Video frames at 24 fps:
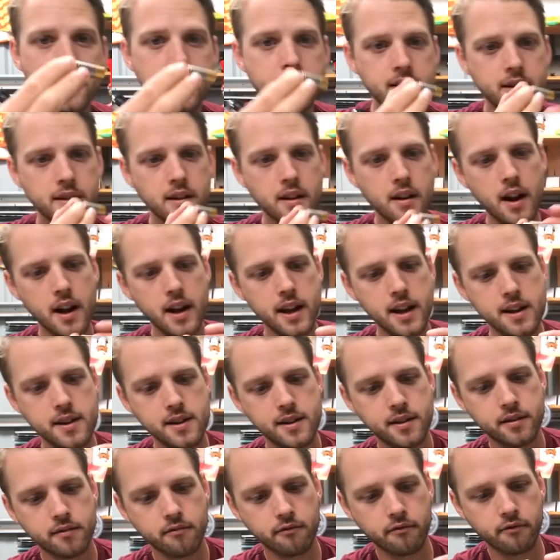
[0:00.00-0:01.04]
guy
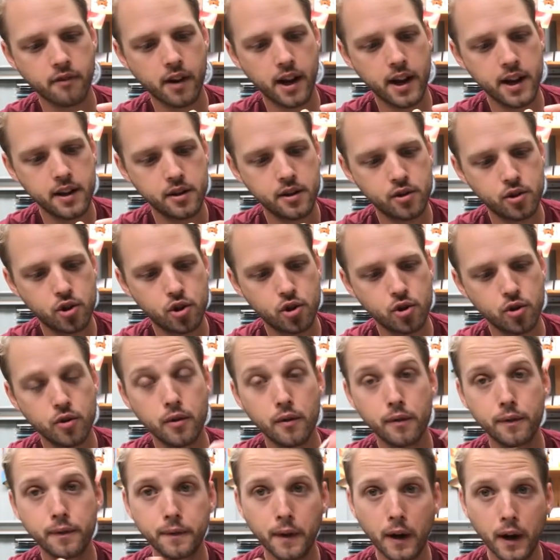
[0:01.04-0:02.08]
is rated to
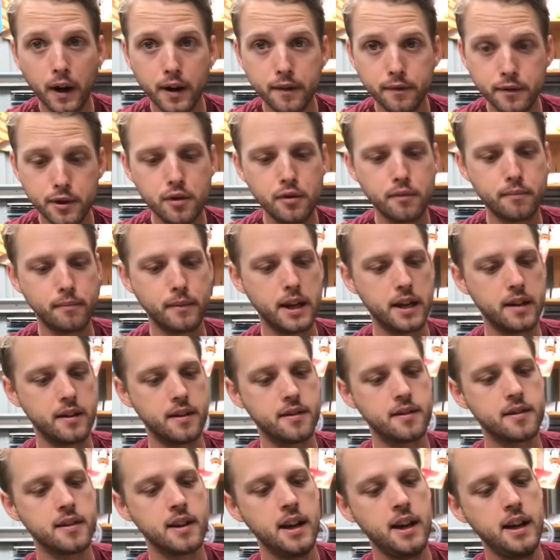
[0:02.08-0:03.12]
5 Newton meters,